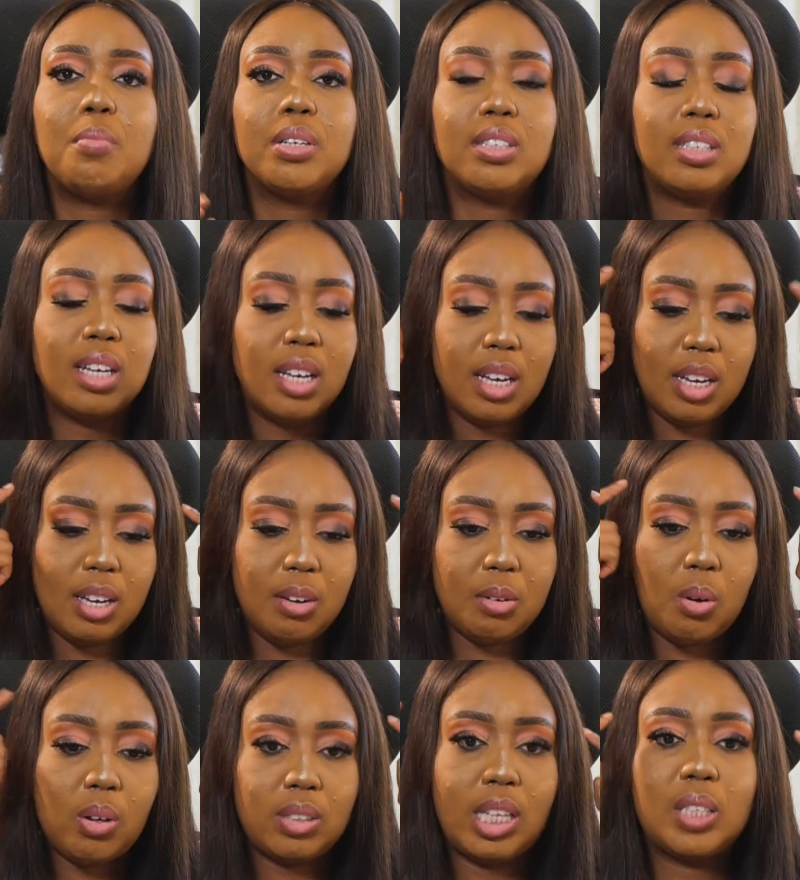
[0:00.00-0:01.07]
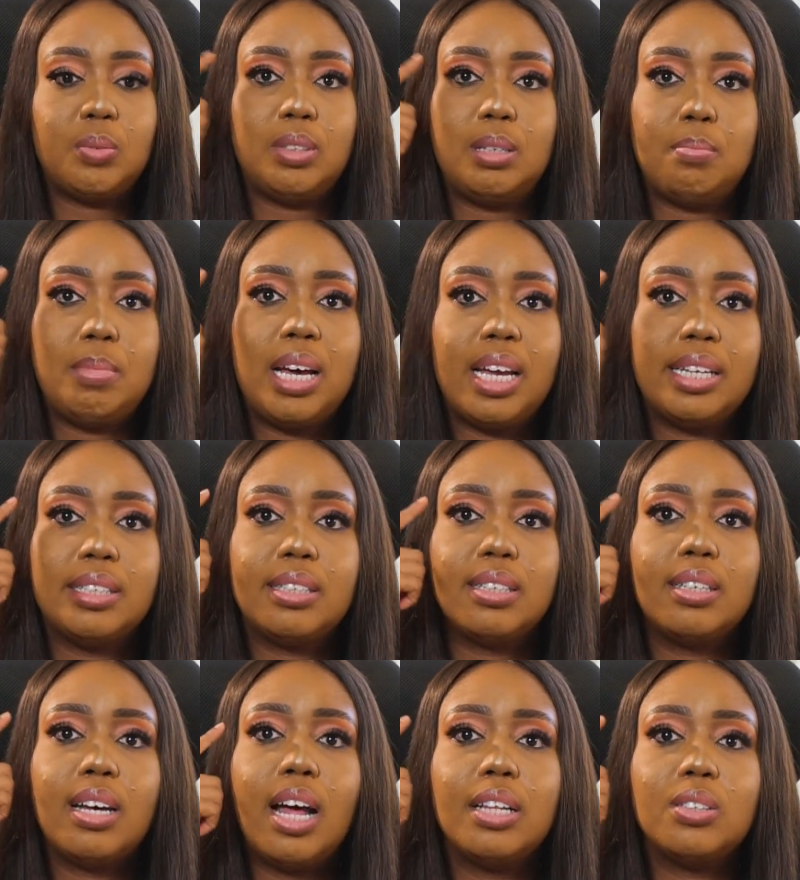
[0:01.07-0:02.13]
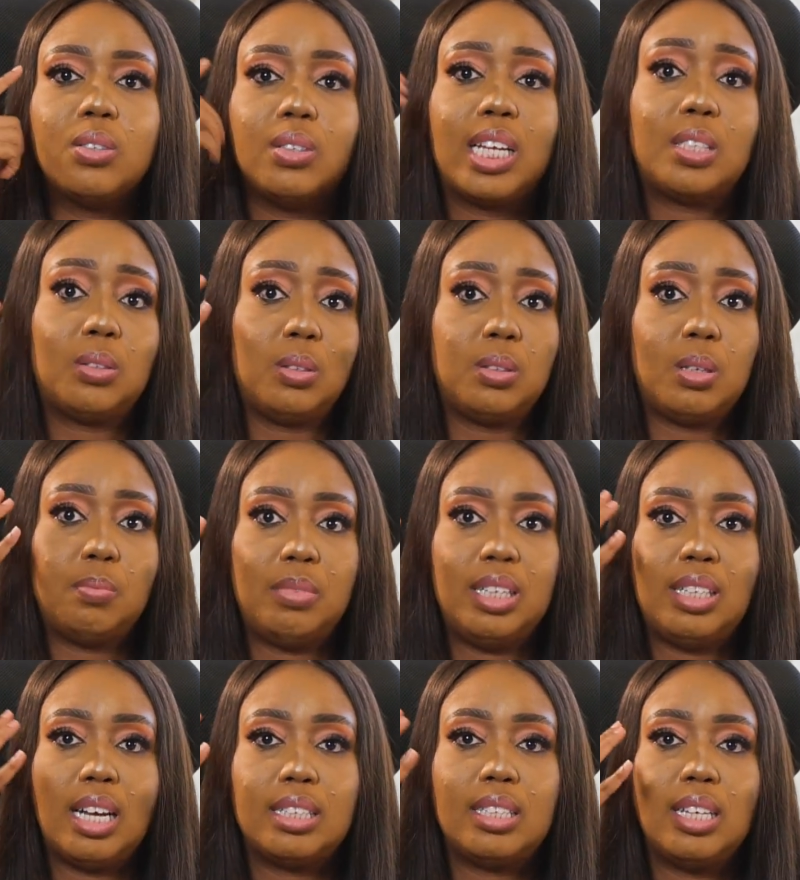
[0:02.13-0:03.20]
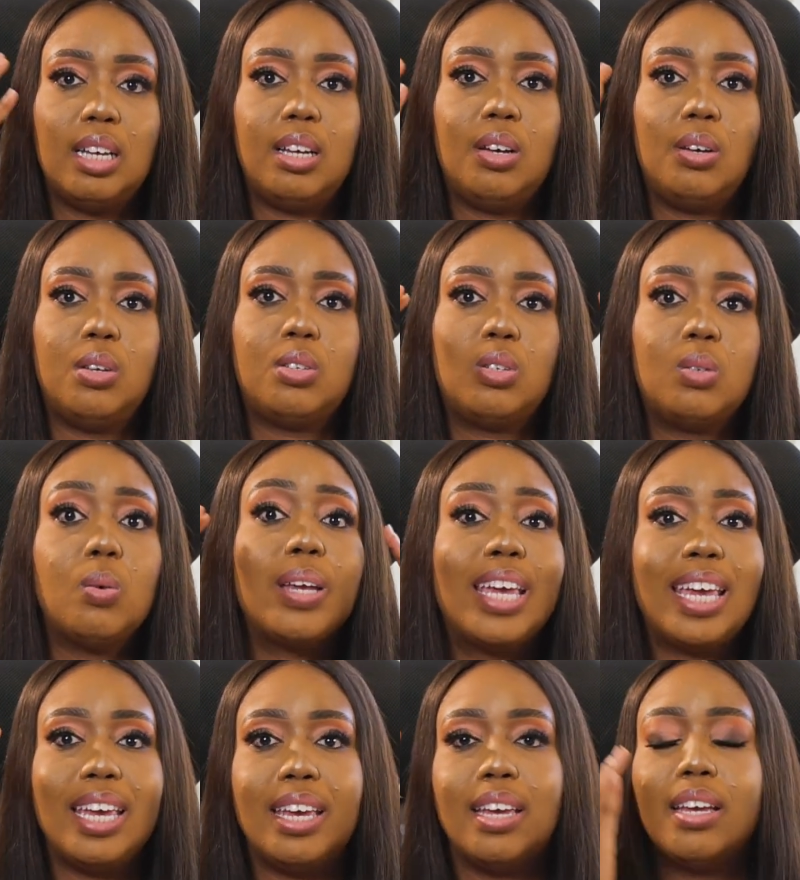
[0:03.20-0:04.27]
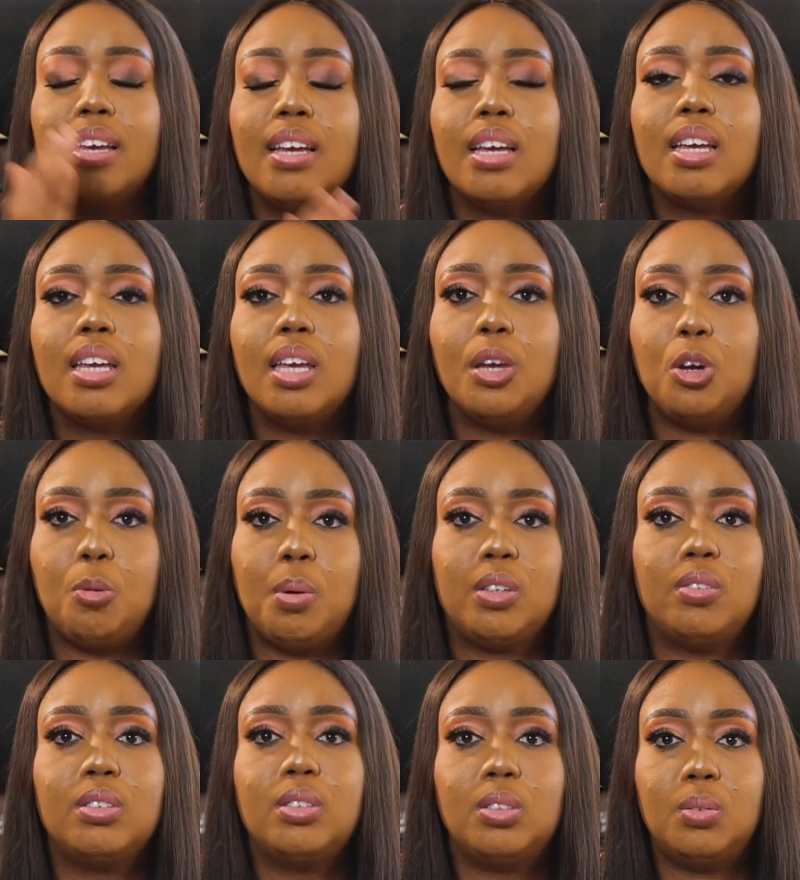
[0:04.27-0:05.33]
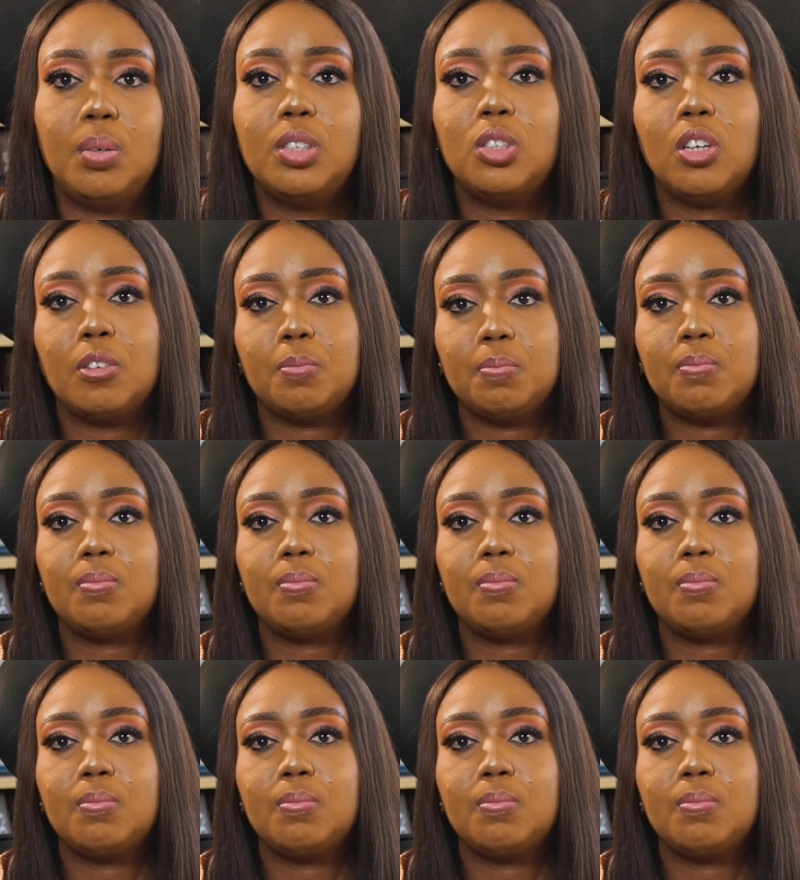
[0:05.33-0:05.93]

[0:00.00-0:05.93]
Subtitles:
but it all starts with the mind. And so that's something that is so key in coming out of this situation.